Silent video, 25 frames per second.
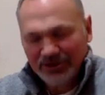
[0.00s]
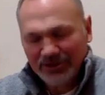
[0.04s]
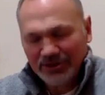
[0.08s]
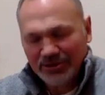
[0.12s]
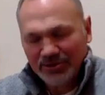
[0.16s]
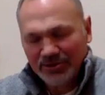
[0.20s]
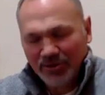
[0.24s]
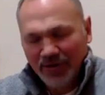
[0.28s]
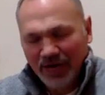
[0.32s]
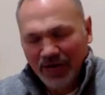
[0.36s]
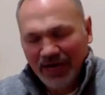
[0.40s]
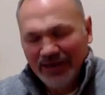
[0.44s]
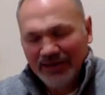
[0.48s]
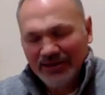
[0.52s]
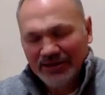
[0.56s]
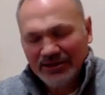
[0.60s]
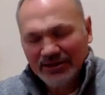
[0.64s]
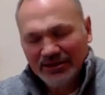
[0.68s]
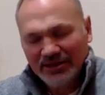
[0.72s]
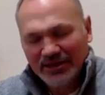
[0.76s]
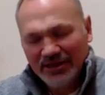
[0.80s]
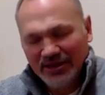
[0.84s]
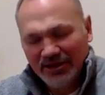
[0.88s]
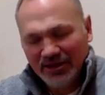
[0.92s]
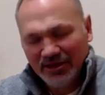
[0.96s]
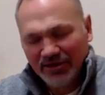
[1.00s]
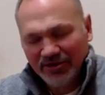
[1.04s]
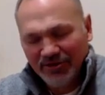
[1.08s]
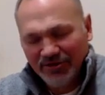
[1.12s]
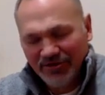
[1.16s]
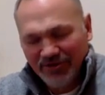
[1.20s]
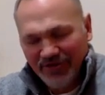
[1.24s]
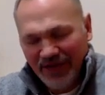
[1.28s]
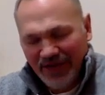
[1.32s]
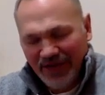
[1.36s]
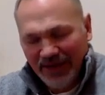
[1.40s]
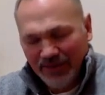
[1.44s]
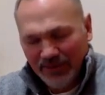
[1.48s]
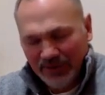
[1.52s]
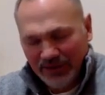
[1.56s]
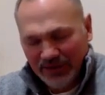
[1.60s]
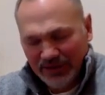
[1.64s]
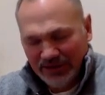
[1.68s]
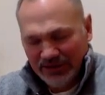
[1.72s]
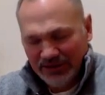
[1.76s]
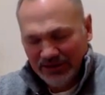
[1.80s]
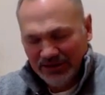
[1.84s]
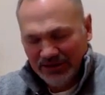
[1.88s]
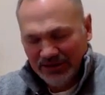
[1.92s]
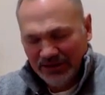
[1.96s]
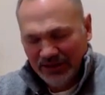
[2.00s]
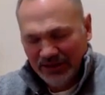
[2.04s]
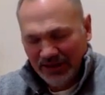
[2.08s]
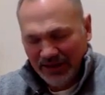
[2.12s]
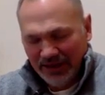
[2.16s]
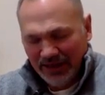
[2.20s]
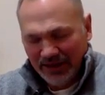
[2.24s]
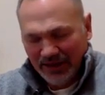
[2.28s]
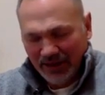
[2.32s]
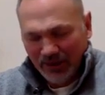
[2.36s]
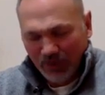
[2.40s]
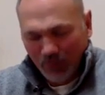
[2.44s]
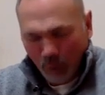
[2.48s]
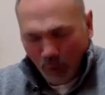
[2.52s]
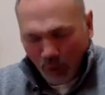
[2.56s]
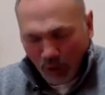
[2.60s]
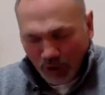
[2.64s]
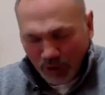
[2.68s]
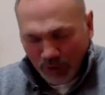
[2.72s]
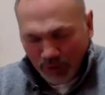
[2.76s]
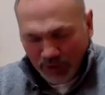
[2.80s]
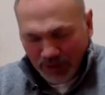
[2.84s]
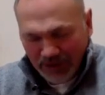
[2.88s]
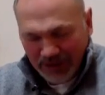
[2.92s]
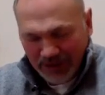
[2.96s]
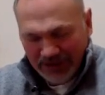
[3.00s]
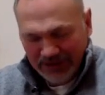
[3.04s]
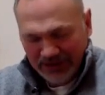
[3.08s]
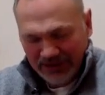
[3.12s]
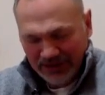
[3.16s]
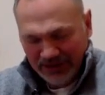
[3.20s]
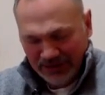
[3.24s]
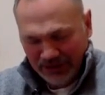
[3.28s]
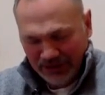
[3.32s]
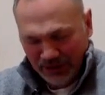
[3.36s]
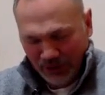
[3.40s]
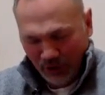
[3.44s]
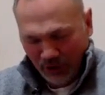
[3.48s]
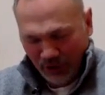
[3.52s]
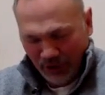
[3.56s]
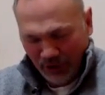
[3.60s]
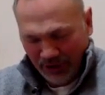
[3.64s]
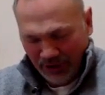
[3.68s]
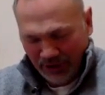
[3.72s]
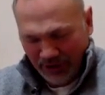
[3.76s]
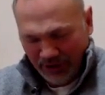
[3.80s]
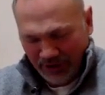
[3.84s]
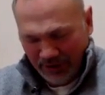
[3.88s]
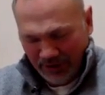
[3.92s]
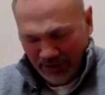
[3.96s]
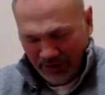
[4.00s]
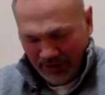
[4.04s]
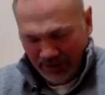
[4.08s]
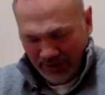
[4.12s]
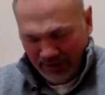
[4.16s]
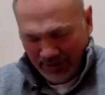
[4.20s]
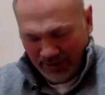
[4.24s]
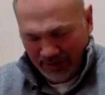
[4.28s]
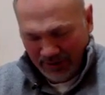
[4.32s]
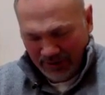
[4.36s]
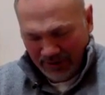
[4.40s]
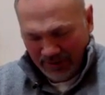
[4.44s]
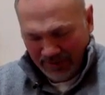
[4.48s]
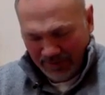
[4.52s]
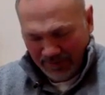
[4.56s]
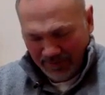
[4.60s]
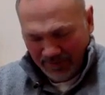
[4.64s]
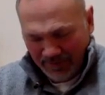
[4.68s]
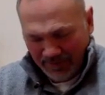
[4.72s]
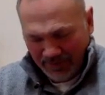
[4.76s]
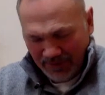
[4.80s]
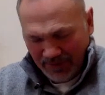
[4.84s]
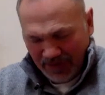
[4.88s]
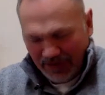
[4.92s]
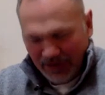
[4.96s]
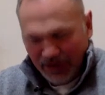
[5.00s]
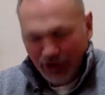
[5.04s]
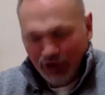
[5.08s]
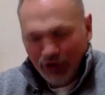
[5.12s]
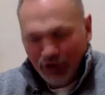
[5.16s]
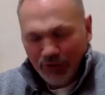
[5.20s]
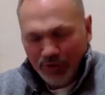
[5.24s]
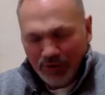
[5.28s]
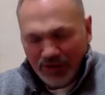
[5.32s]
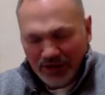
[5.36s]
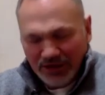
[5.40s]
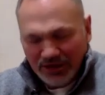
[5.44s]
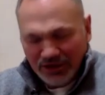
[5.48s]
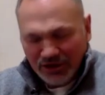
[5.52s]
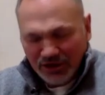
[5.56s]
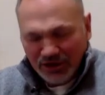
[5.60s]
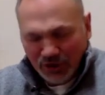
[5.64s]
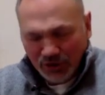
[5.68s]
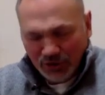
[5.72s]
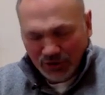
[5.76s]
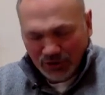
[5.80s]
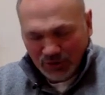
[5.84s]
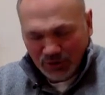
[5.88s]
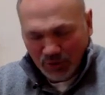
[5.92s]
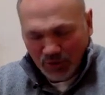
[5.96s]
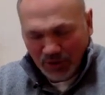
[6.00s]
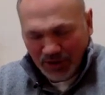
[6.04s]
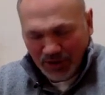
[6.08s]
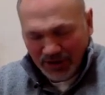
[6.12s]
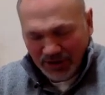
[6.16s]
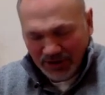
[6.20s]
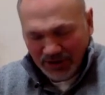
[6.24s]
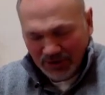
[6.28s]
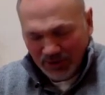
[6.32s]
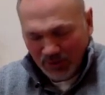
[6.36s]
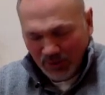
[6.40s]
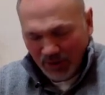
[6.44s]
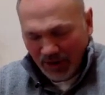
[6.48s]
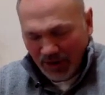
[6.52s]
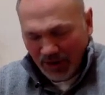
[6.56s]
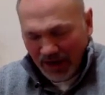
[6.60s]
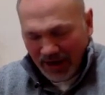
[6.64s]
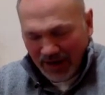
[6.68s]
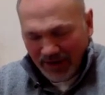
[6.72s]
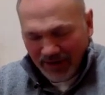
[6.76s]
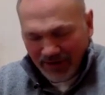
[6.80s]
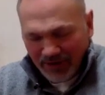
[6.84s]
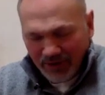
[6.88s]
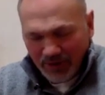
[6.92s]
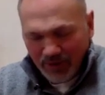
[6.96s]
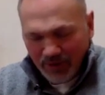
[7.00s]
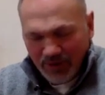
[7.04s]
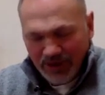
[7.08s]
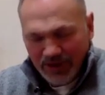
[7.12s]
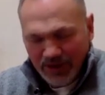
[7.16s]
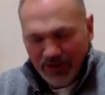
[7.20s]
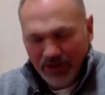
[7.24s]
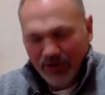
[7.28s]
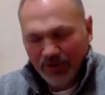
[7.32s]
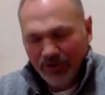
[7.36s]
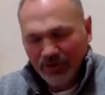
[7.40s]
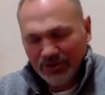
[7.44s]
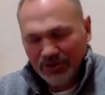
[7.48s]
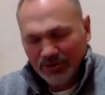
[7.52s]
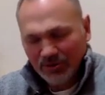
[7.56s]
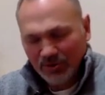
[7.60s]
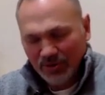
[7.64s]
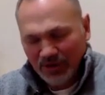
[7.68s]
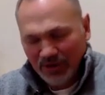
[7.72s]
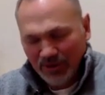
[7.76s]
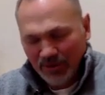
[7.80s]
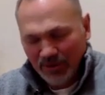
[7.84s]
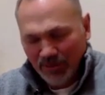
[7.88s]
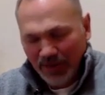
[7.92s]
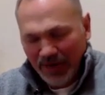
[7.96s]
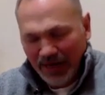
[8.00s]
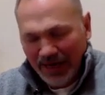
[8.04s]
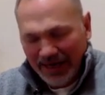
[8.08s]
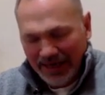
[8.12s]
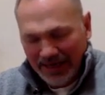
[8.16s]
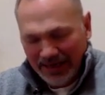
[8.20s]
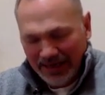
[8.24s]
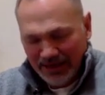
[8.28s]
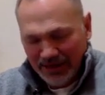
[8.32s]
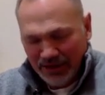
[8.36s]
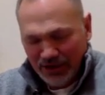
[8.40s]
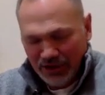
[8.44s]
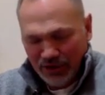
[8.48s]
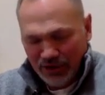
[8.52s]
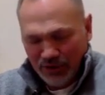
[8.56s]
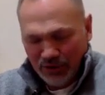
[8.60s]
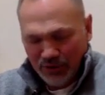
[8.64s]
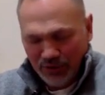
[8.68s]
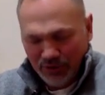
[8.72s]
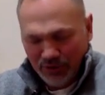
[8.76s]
it's practiced in our families, in our workplaces, Lord. And your peace goes with us wherever we go as we abide in you.